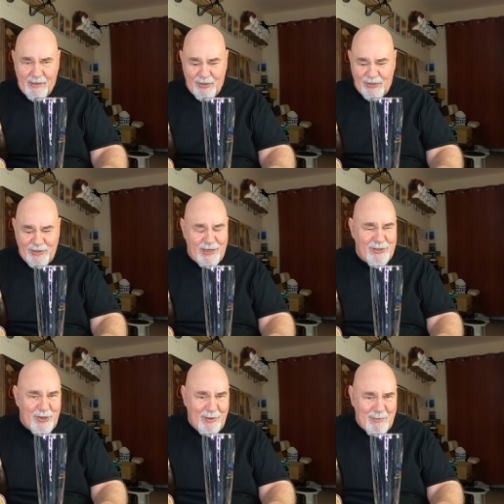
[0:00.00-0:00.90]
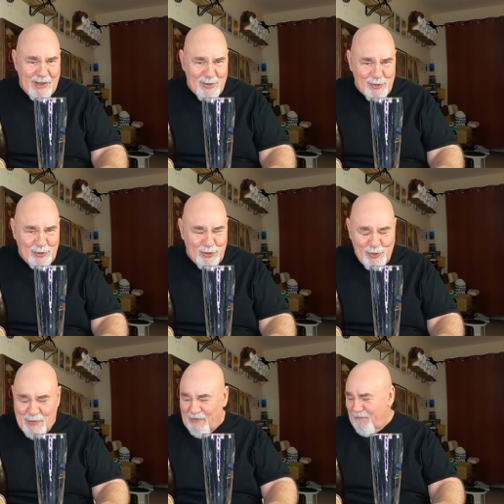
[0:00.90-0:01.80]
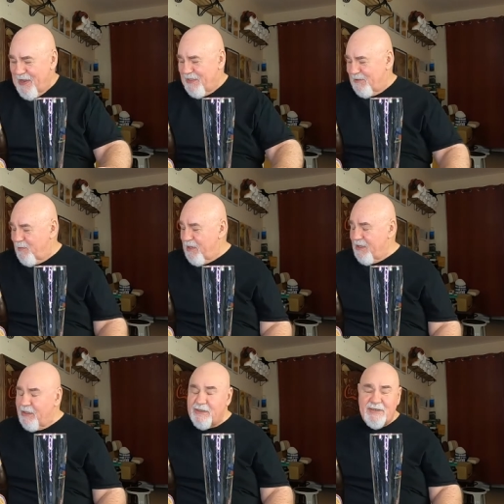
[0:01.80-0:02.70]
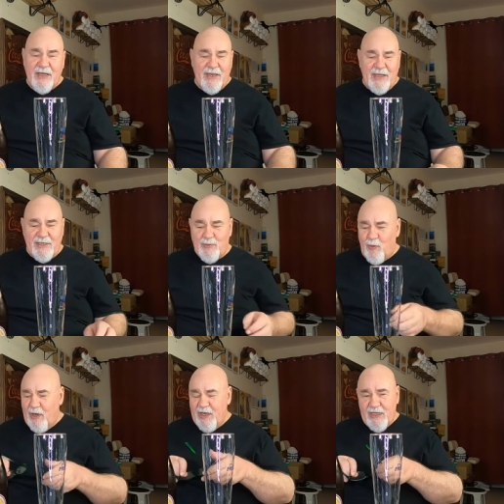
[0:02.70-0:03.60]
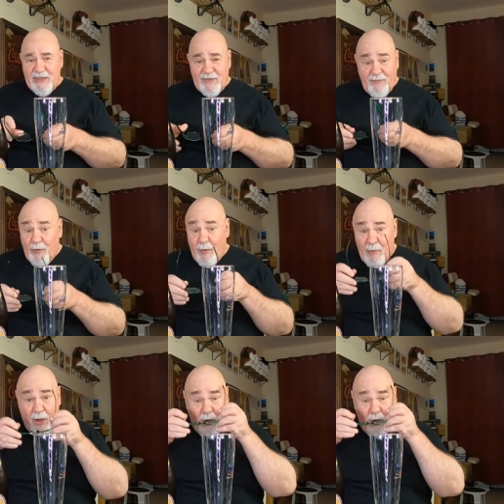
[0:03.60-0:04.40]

Continuing my Oktoberfest beers. This one is from